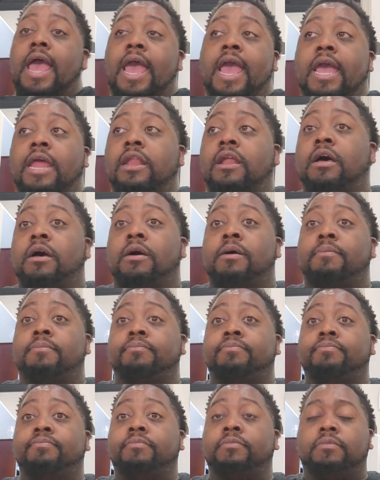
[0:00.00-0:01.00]

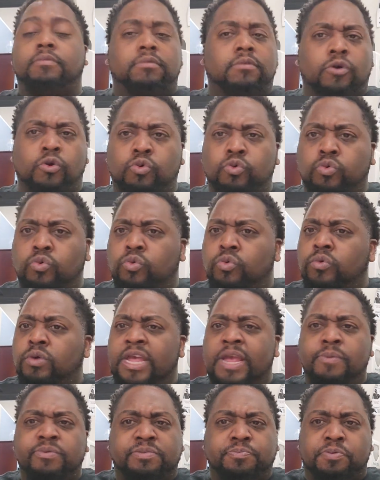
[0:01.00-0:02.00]
And oh,
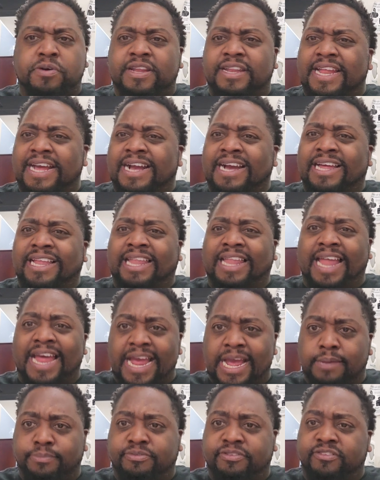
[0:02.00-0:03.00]
he was putting the
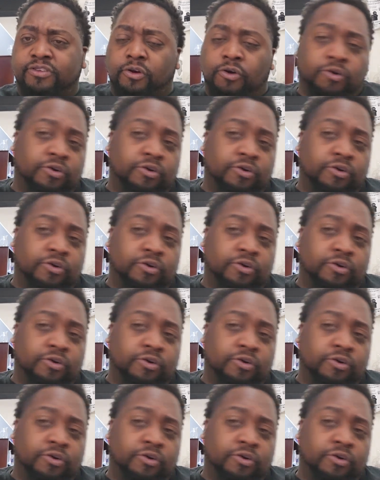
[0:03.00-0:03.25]
clamps